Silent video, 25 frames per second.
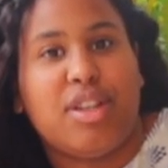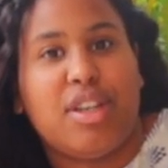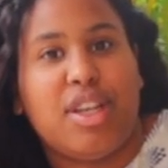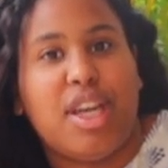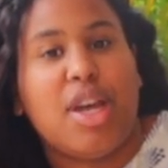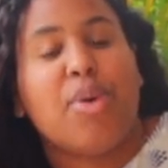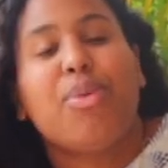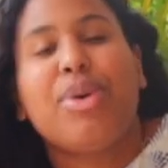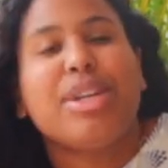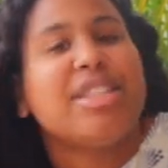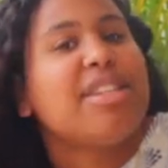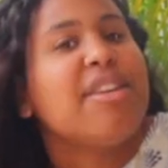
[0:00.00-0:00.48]

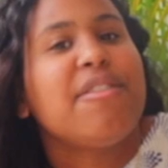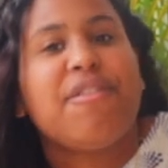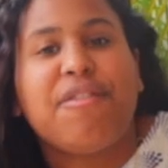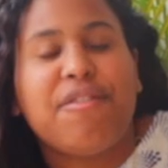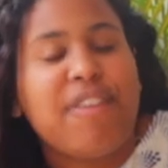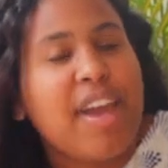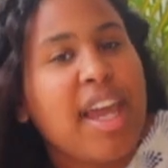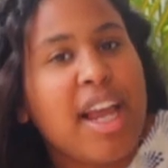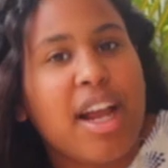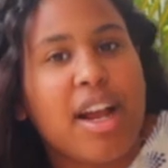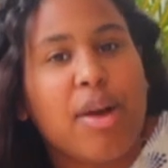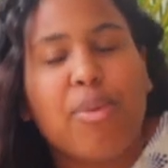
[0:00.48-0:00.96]
It wasn't
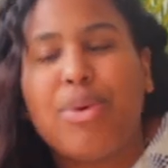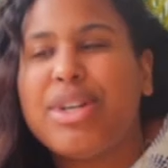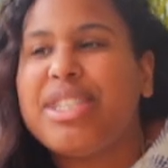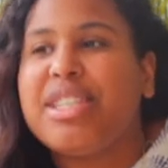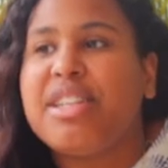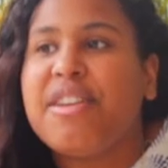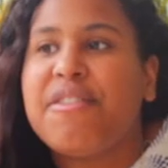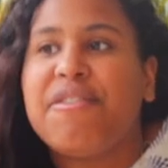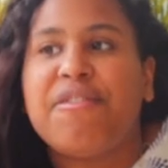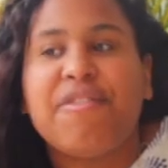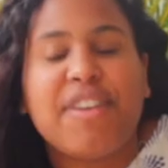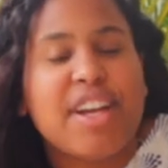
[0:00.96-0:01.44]
fair. It
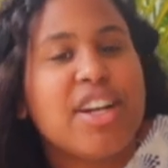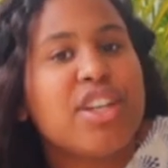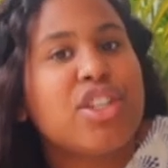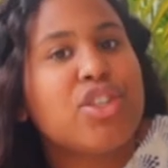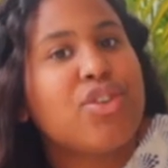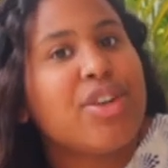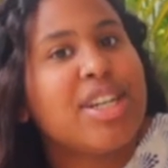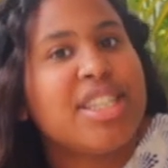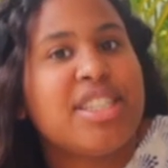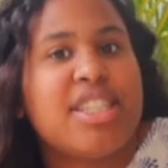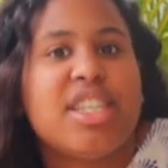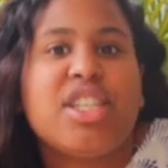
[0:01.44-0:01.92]
wasn't a fair
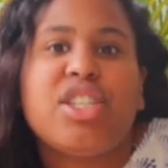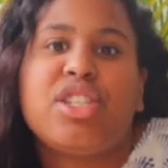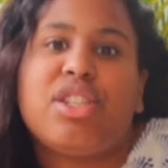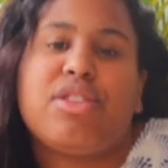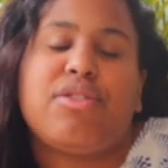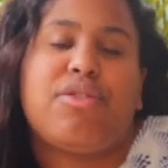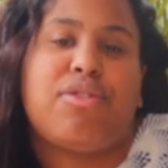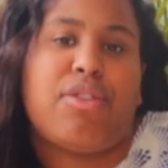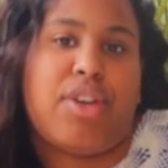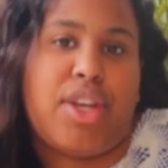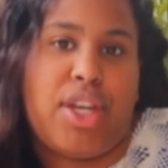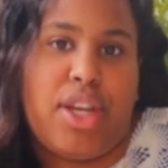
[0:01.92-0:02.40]
transition
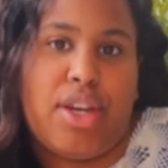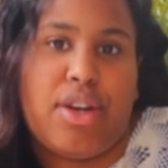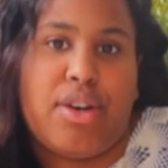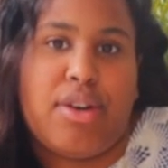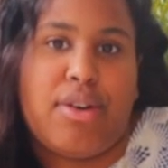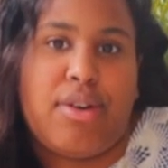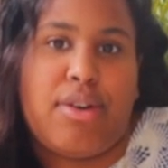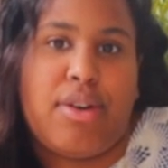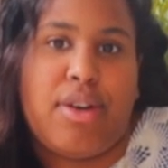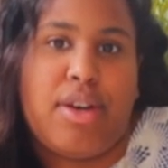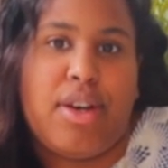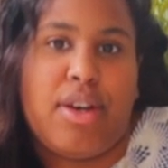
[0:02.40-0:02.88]
for you.